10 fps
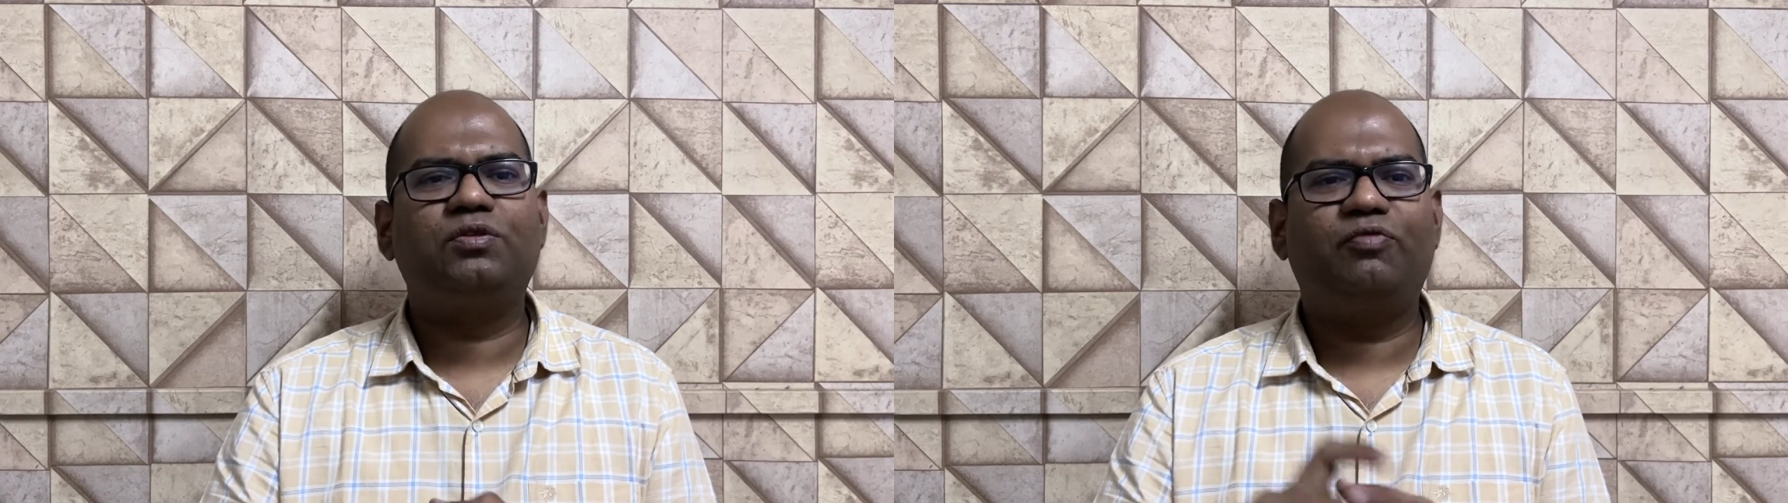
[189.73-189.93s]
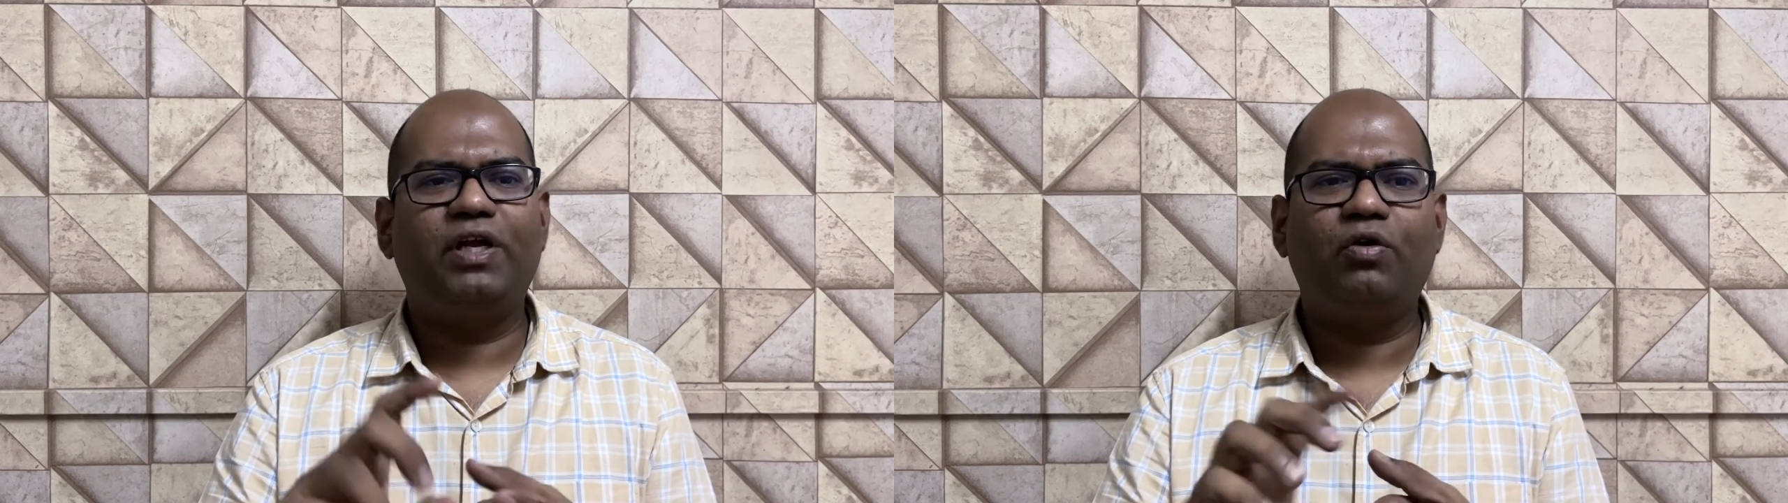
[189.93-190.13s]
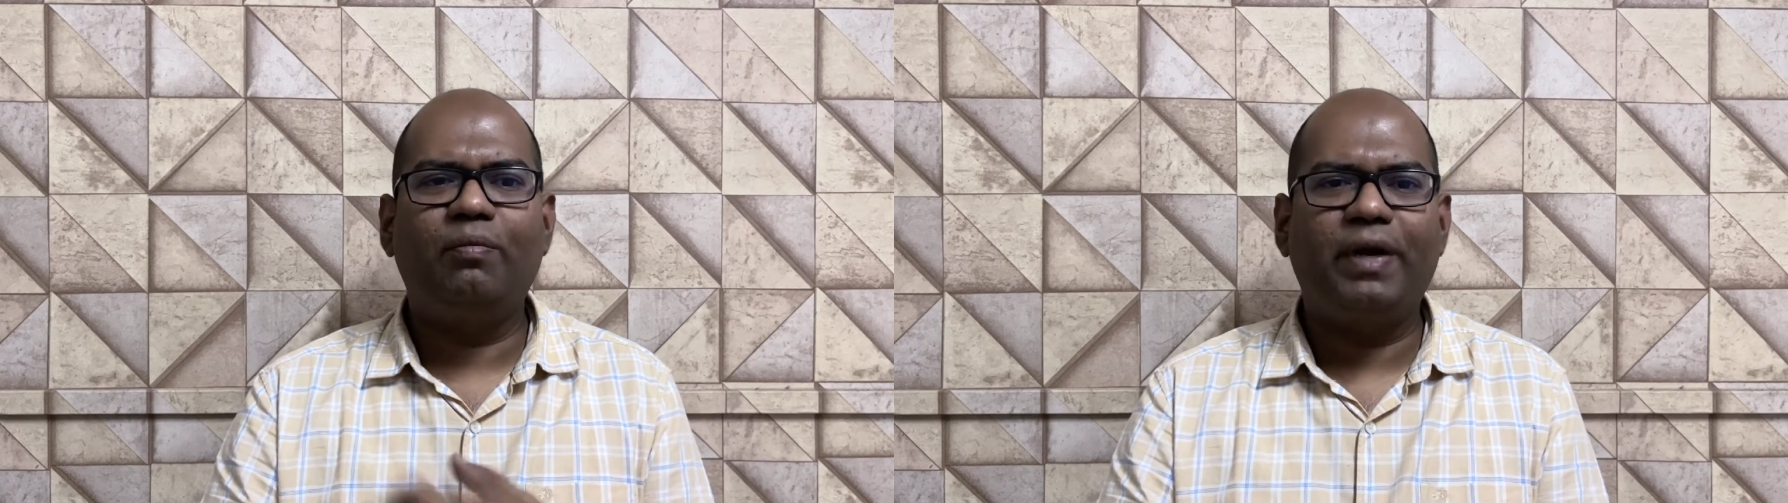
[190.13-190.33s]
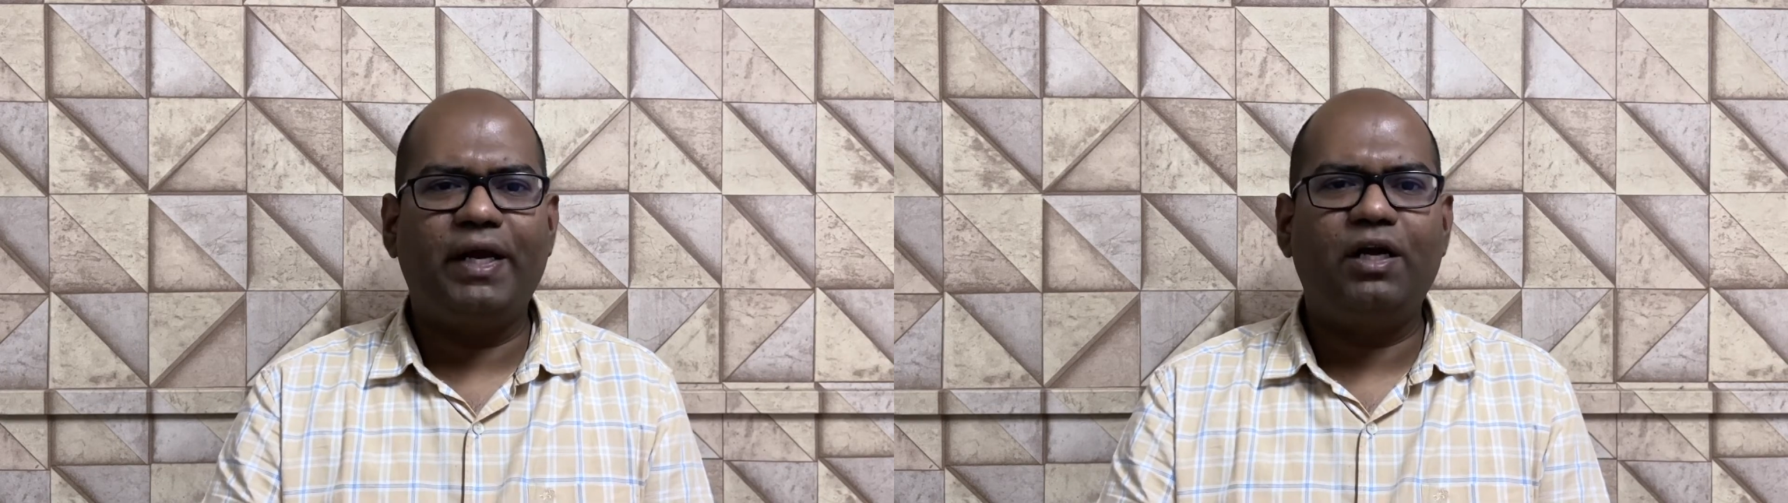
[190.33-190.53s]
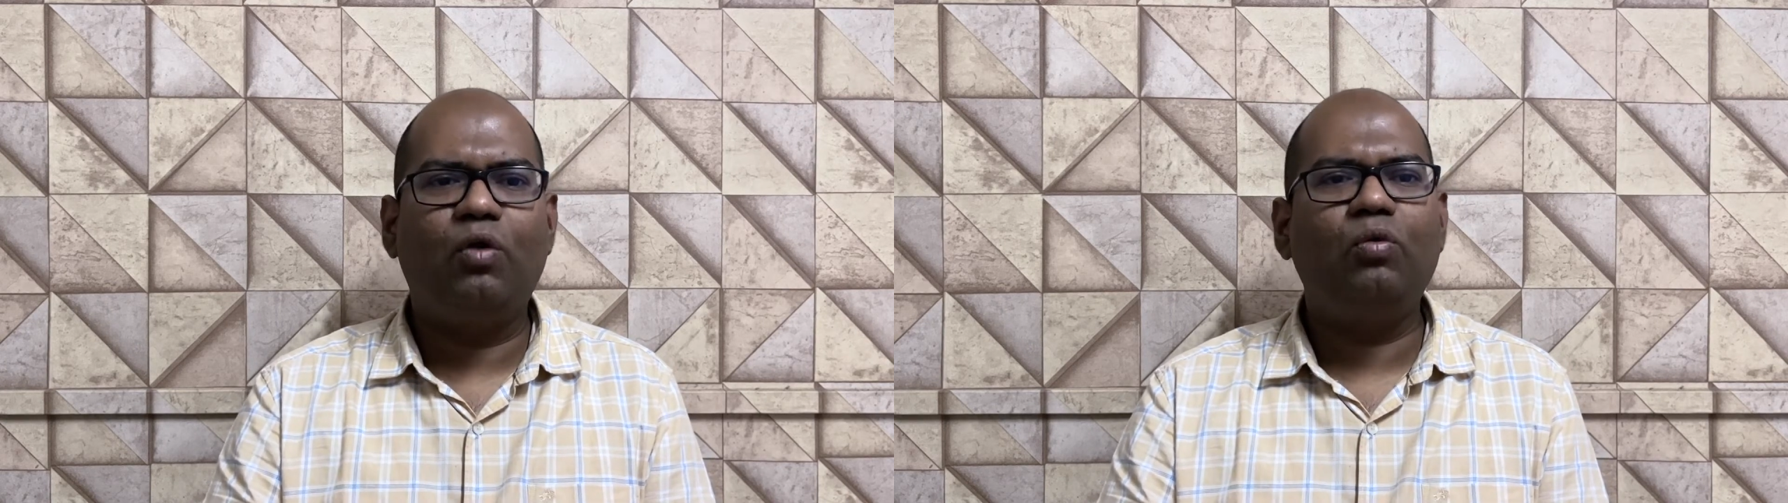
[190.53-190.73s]
frequent
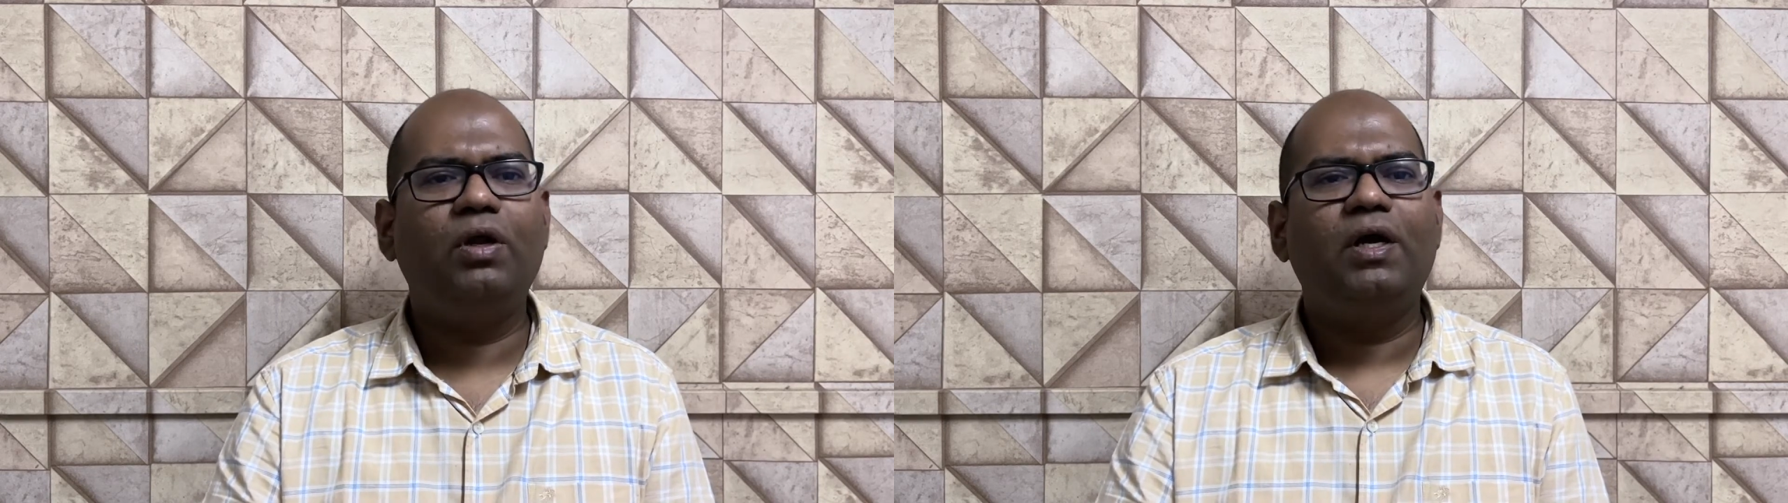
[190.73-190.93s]
breakdown,